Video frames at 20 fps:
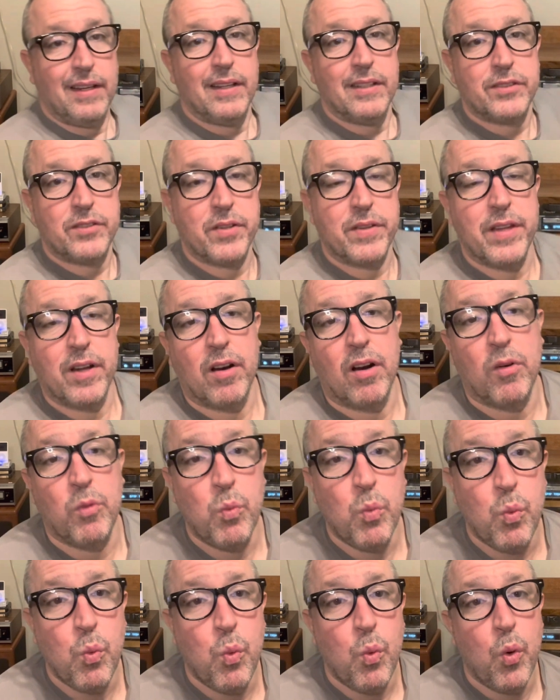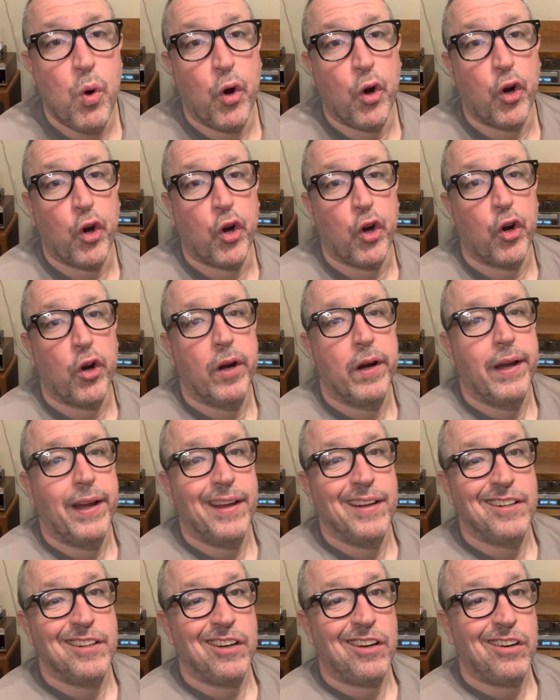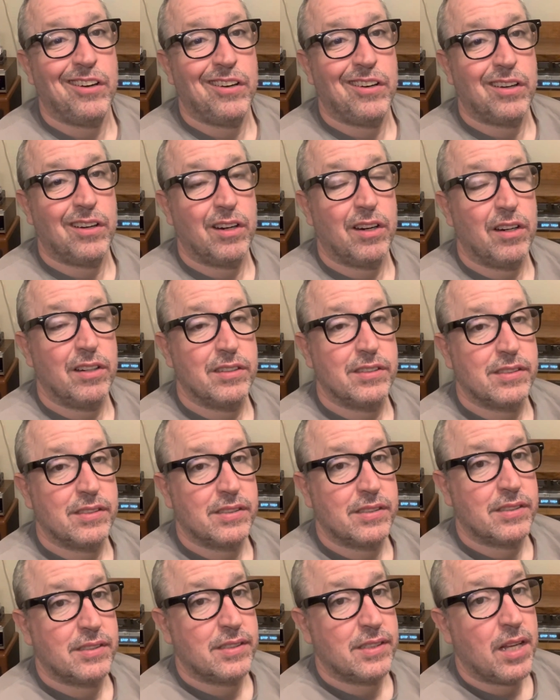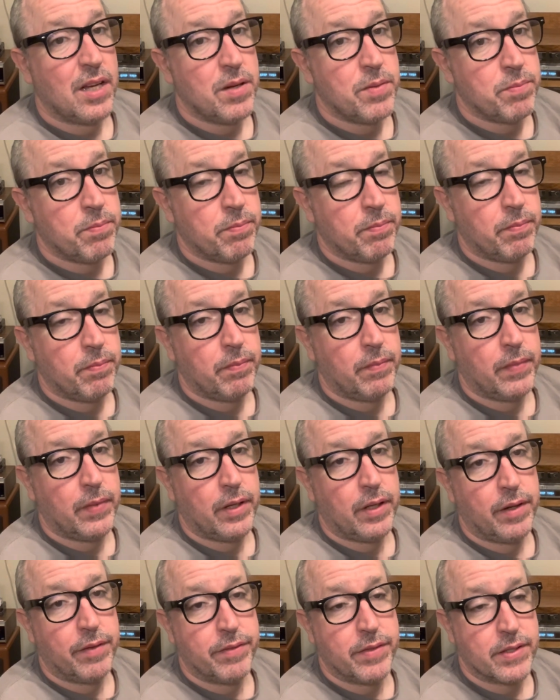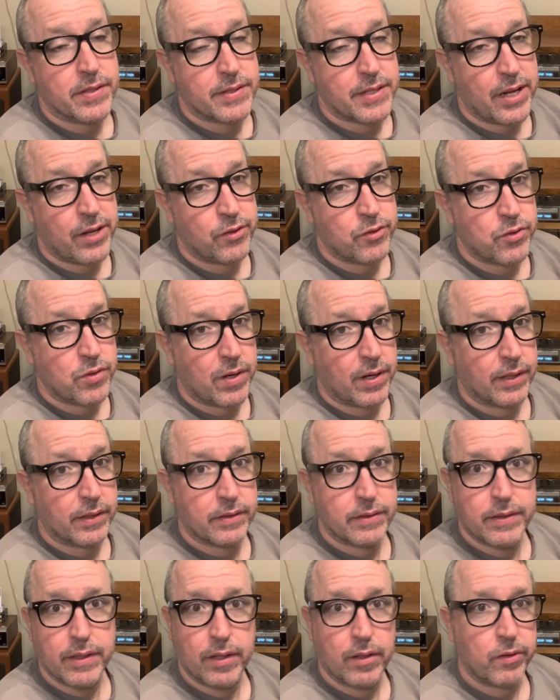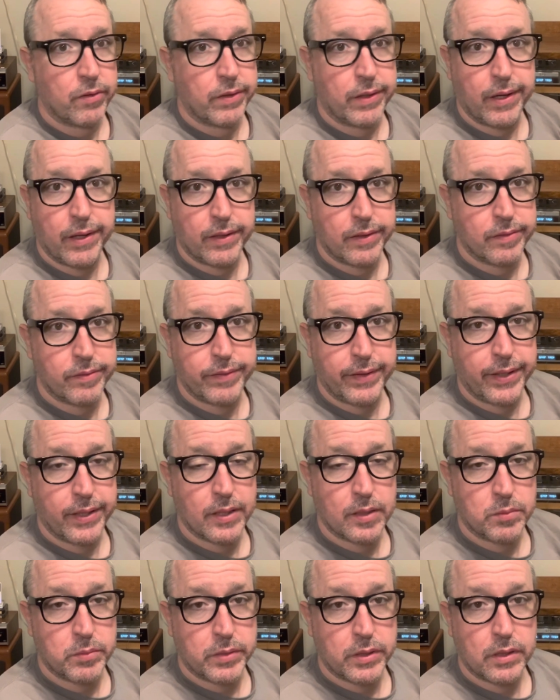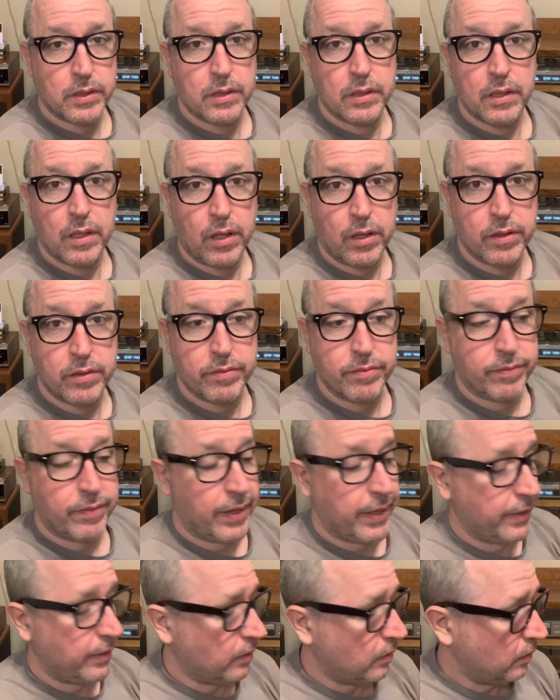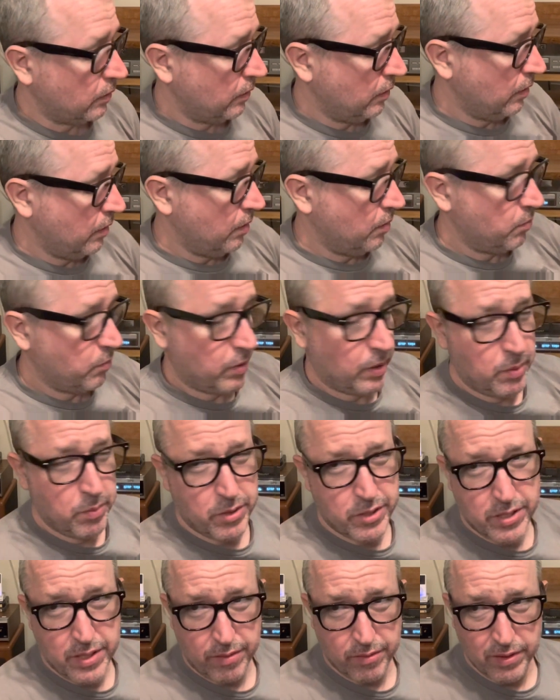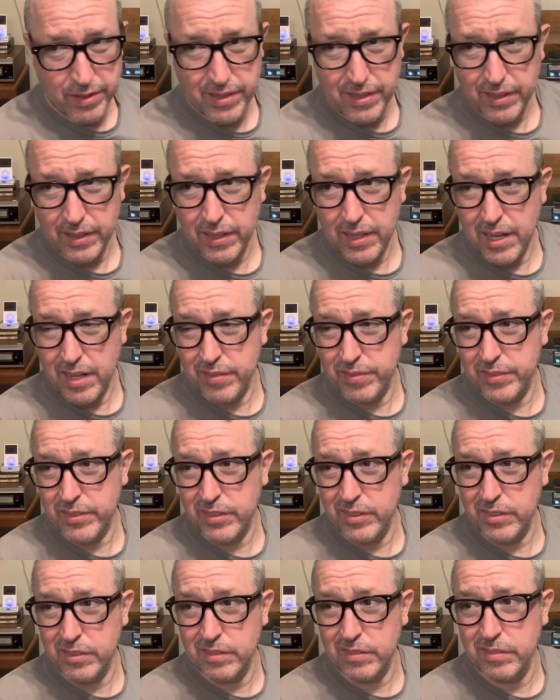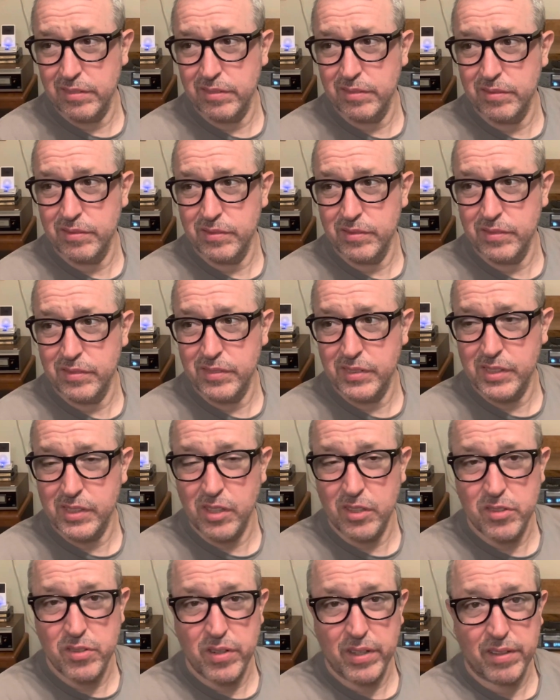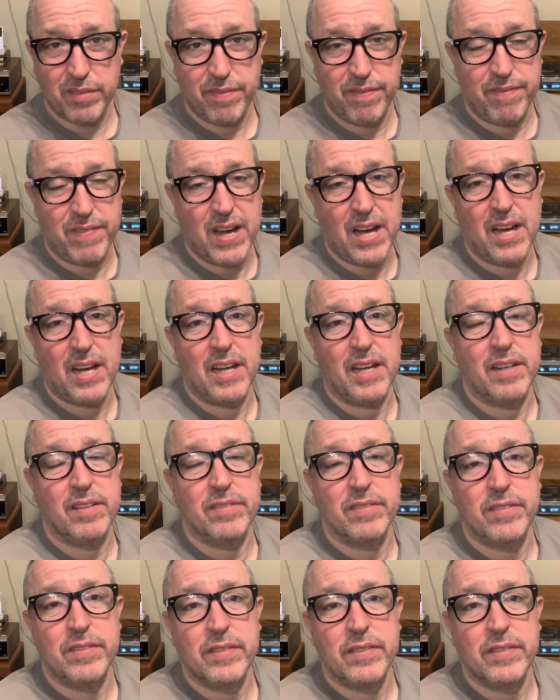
So there were and are some of the soundtracks that are not available on vinyl. Pretty much everything after Star Trek Five,